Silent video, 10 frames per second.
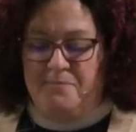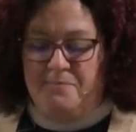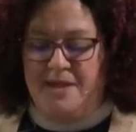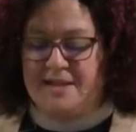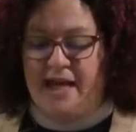
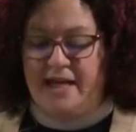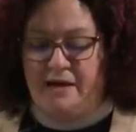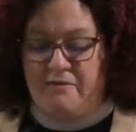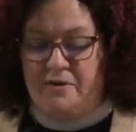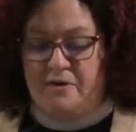Because I
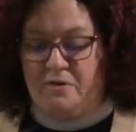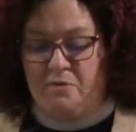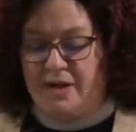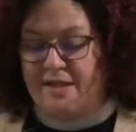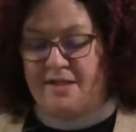never
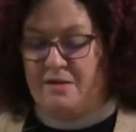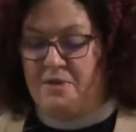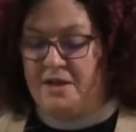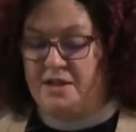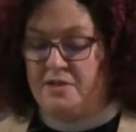want
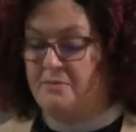someone to